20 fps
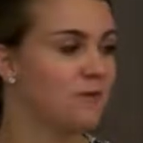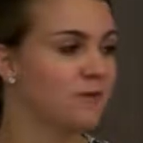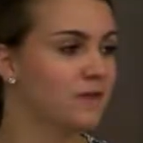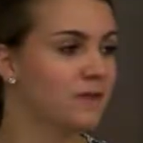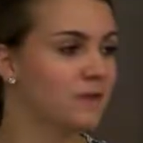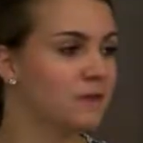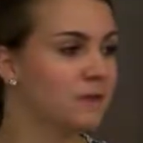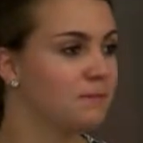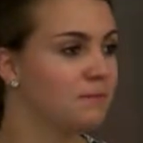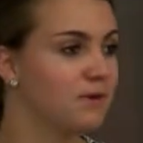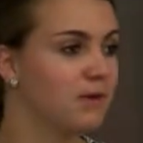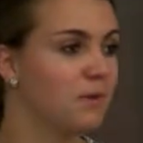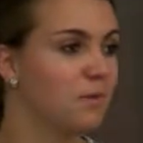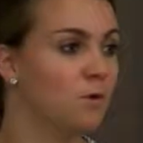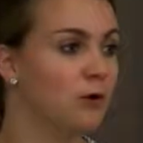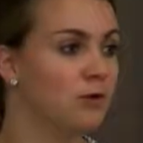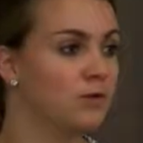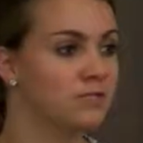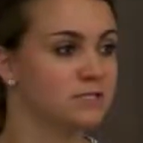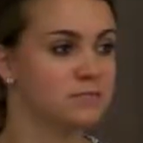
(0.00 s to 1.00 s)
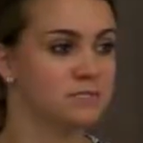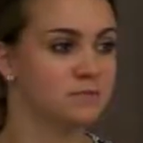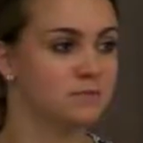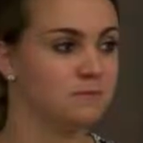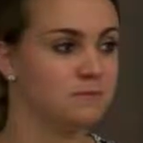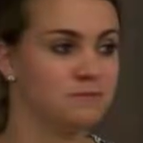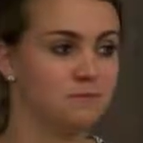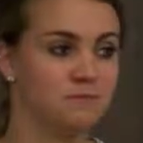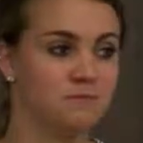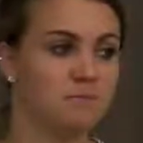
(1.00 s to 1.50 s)
that maybe I want to
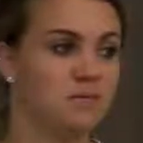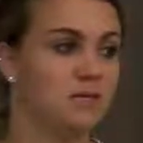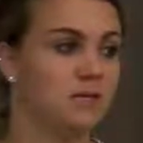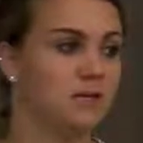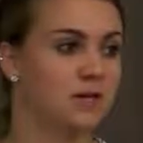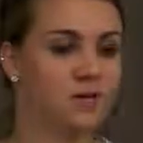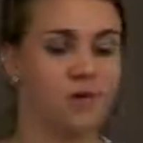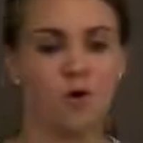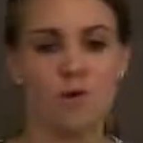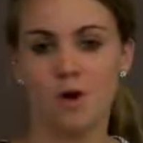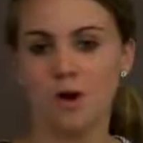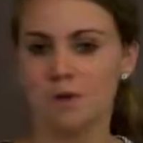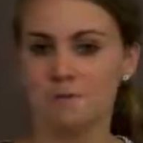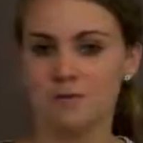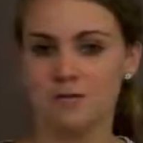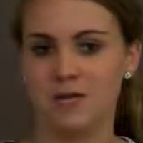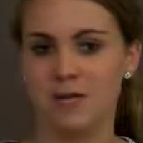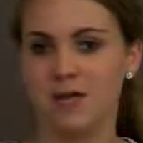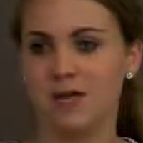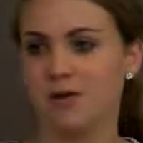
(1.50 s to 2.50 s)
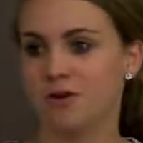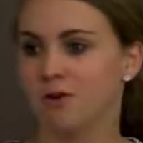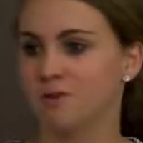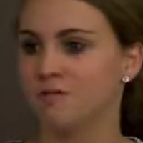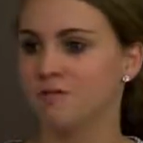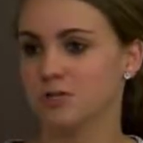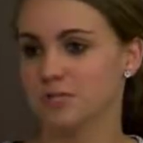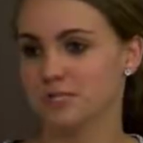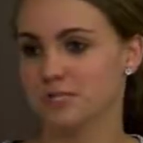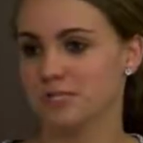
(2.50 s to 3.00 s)
be an ORPA or a
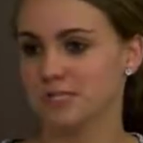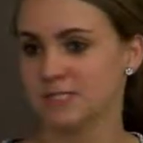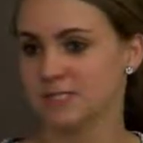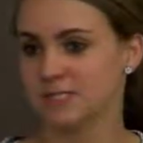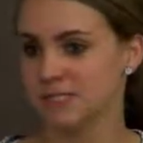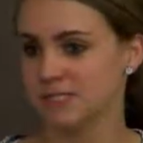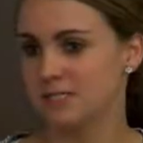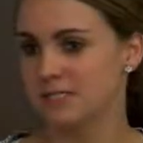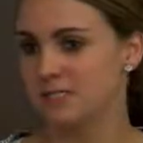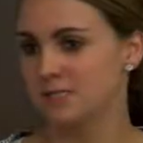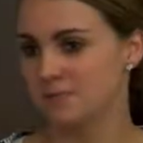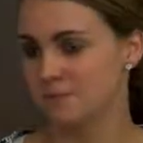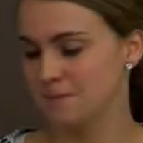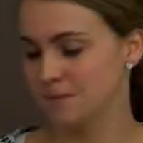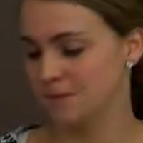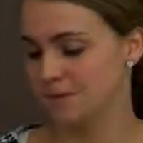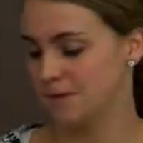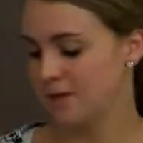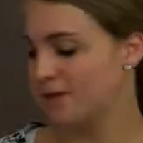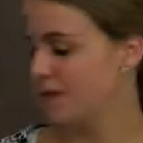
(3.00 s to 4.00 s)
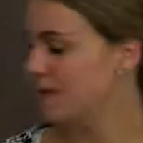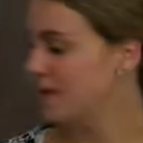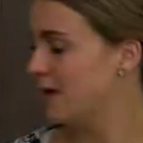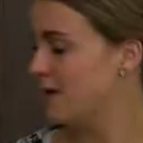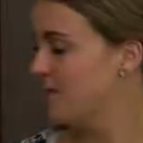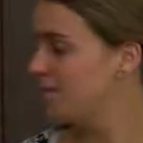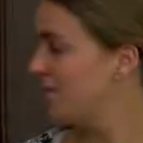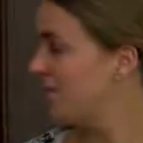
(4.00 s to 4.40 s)
first assist and something like that.